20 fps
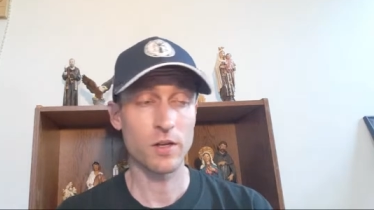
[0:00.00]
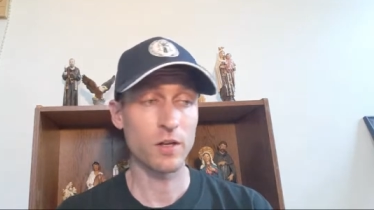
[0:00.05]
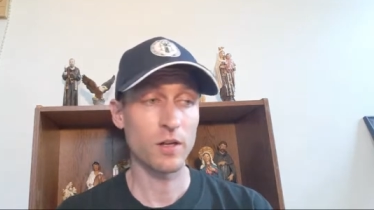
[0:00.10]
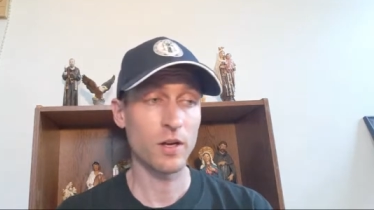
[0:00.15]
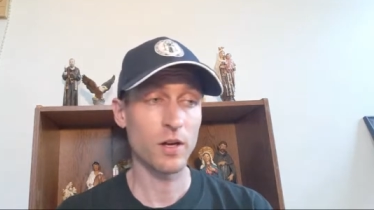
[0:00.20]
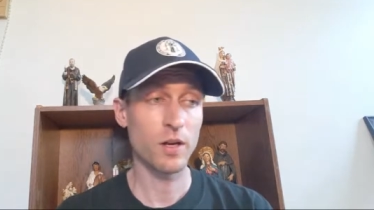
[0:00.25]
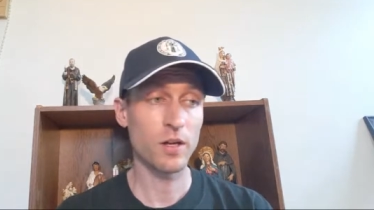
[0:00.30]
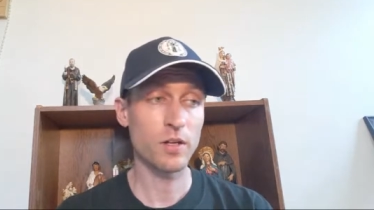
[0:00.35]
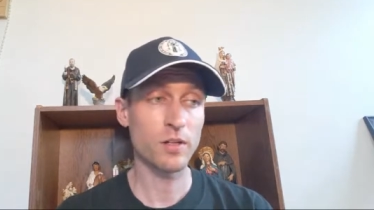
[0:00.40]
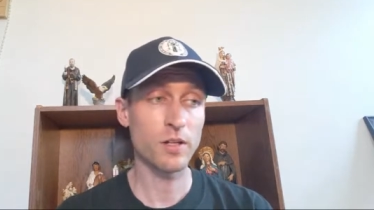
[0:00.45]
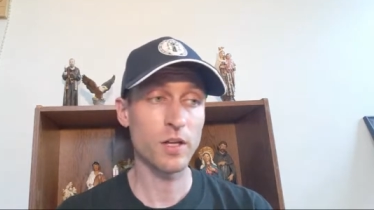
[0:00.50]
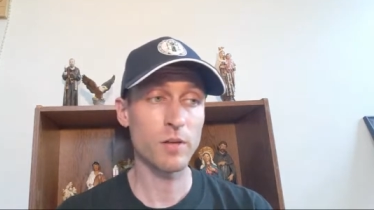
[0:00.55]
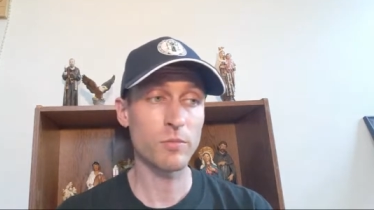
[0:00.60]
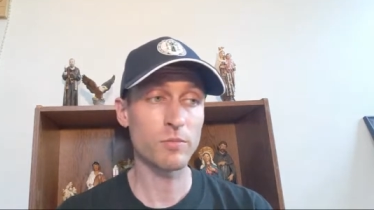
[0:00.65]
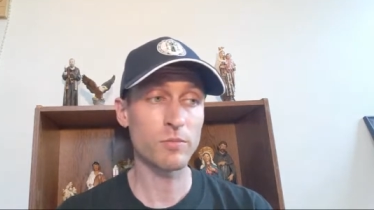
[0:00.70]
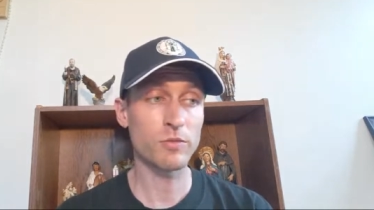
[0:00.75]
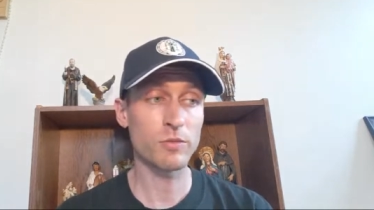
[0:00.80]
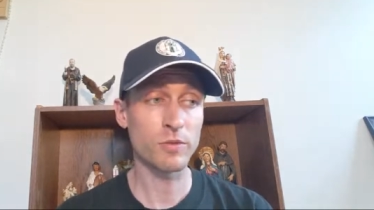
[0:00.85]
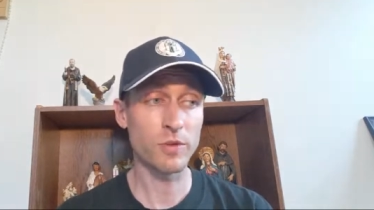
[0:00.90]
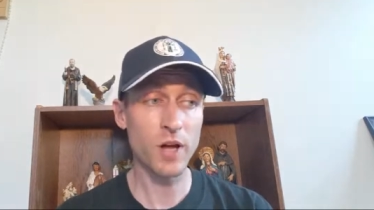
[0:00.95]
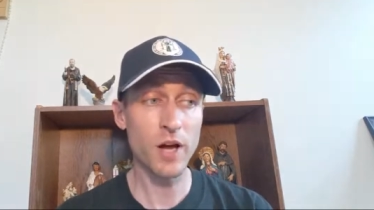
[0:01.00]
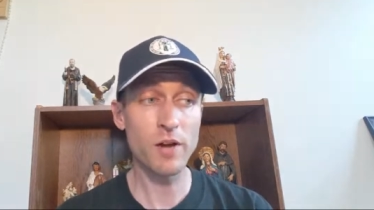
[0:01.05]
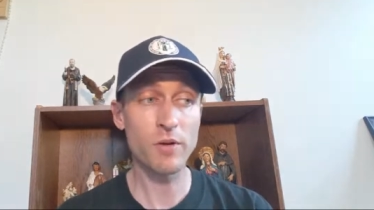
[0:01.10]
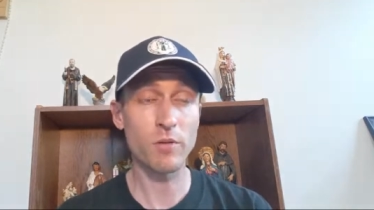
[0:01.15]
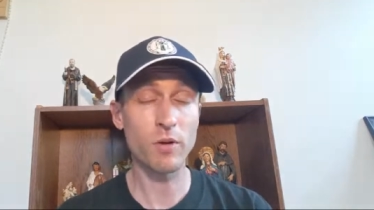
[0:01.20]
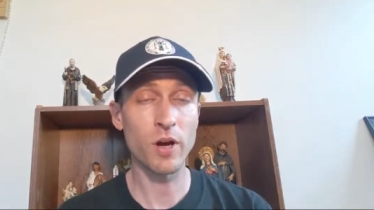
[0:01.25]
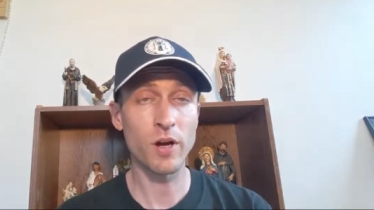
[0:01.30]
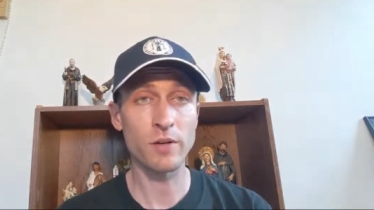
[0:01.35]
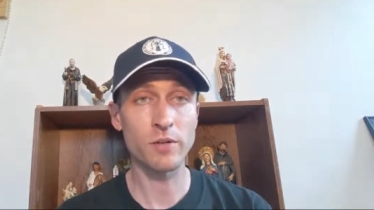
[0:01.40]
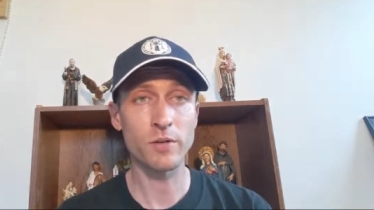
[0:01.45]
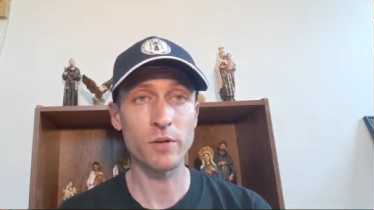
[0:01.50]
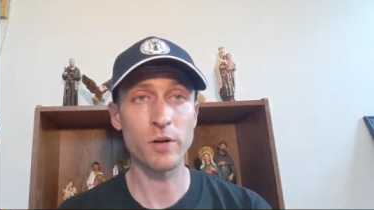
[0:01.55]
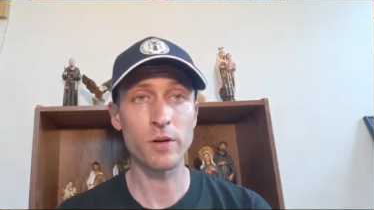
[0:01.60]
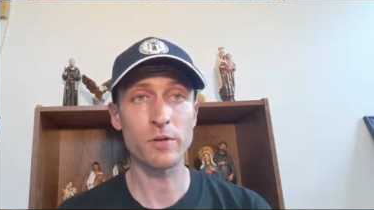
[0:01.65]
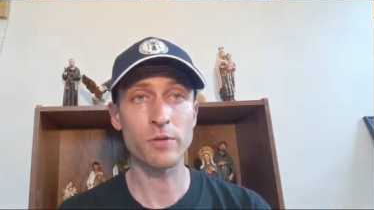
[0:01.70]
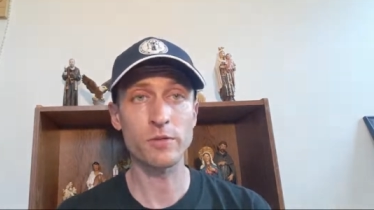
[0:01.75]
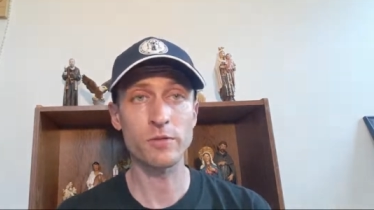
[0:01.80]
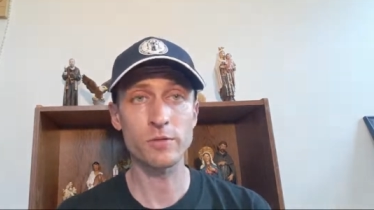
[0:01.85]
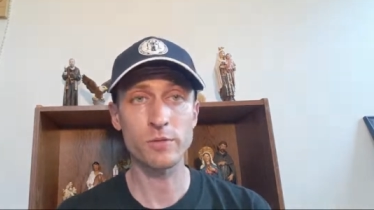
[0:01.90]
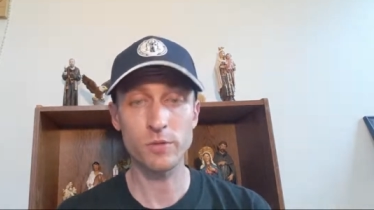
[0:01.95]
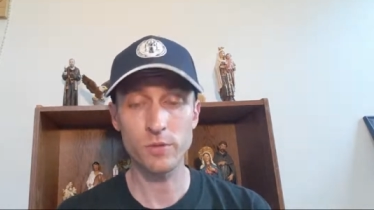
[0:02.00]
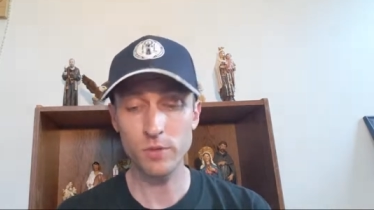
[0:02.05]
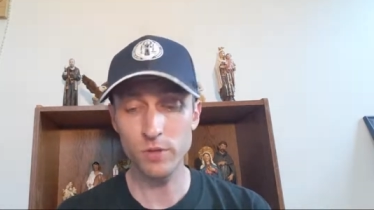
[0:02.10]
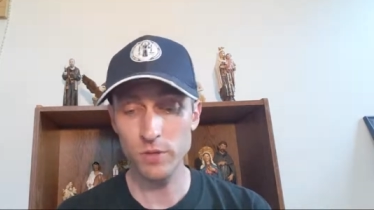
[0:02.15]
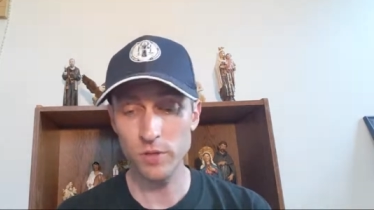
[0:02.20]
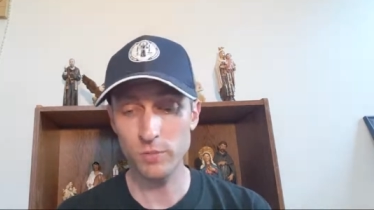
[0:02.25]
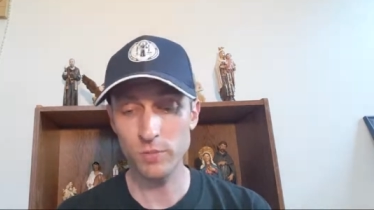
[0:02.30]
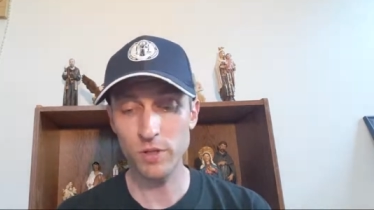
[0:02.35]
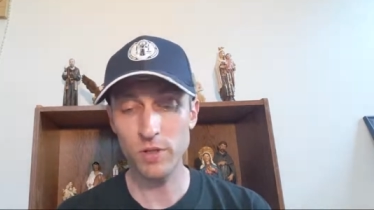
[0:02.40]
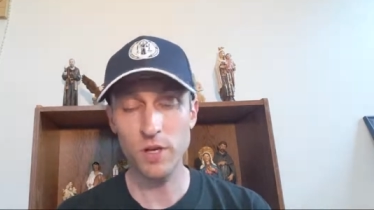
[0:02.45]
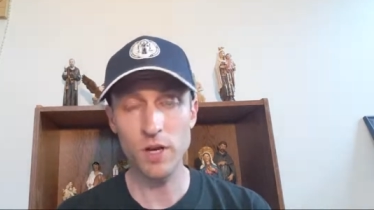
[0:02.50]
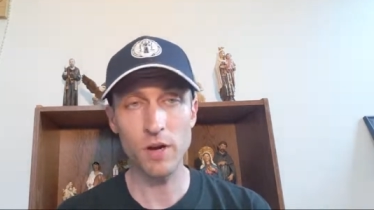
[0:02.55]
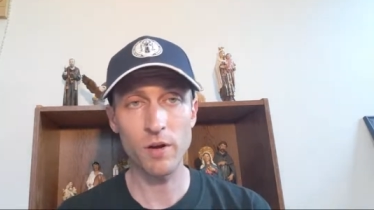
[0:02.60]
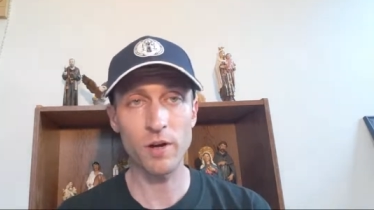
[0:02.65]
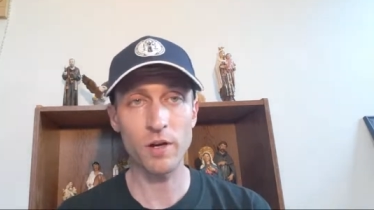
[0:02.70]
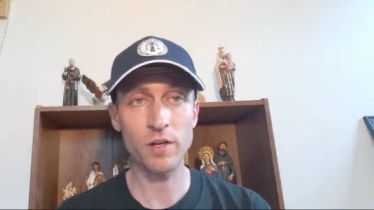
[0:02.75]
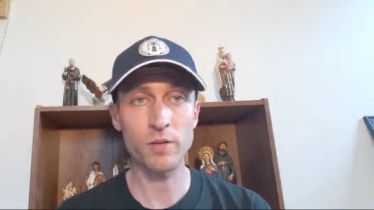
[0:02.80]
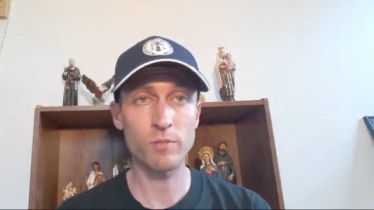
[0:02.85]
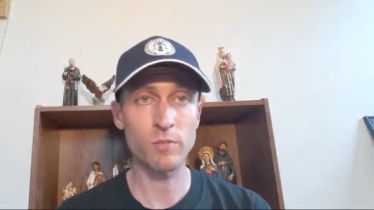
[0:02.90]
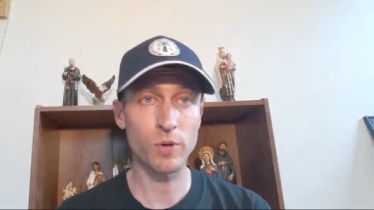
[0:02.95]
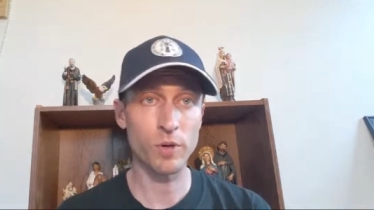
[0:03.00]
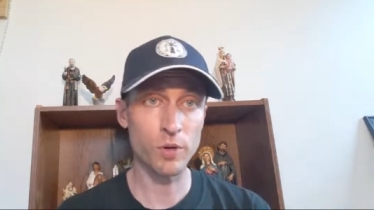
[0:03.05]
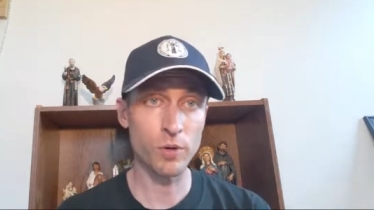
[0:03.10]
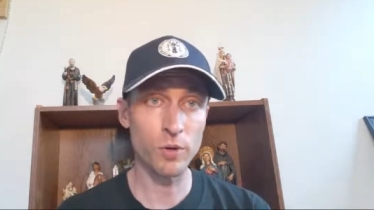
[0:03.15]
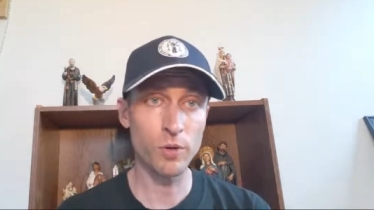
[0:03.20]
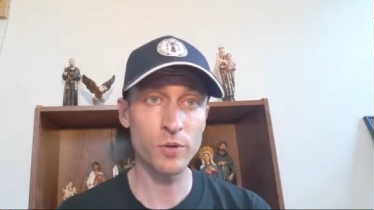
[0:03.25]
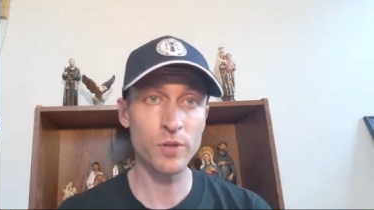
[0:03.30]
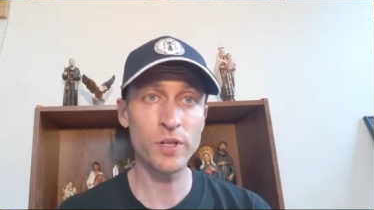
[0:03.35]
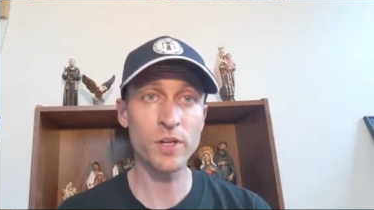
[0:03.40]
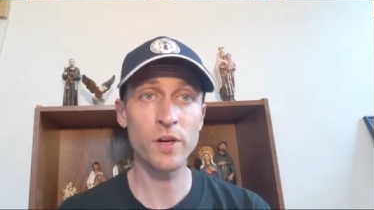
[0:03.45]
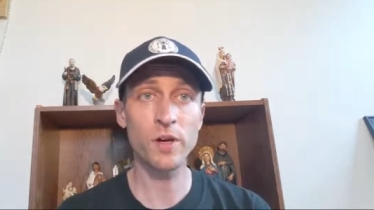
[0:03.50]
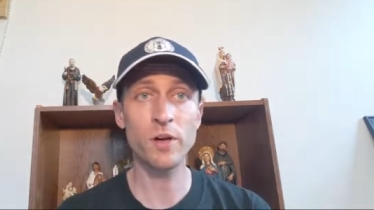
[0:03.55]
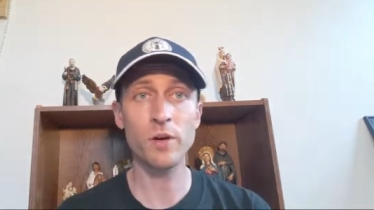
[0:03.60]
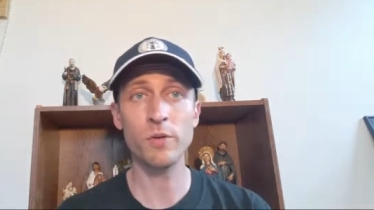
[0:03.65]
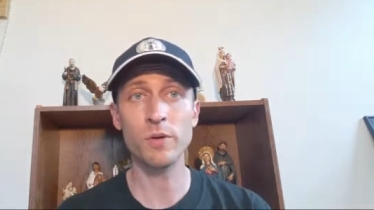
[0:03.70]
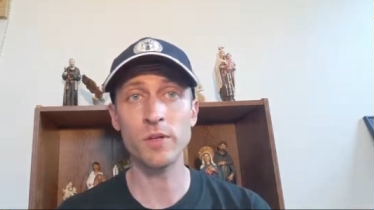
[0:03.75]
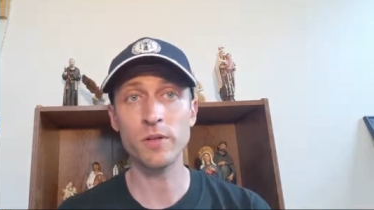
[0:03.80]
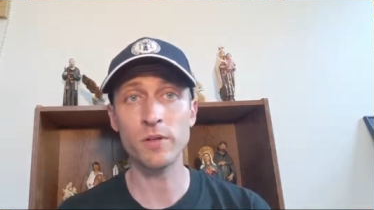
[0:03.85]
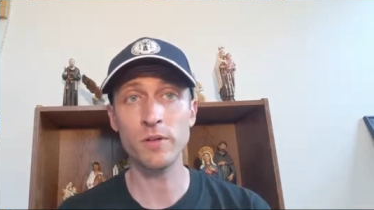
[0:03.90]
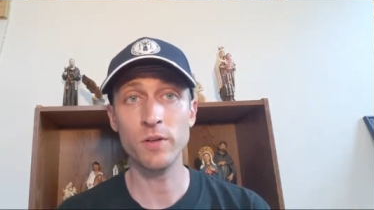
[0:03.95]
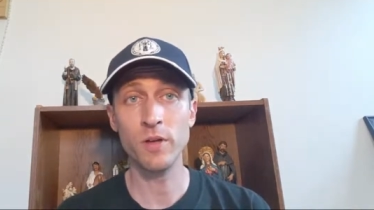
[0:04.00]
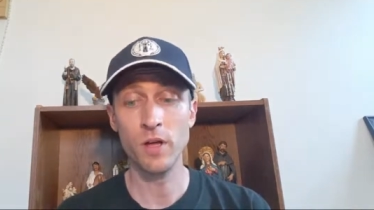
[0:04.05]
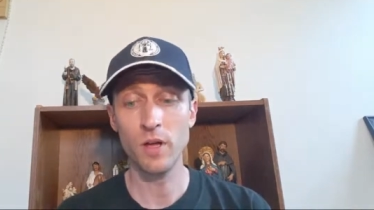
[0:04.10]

Uh, he named a lot of rotten cardinals, including McCarrick and Bergoglio, and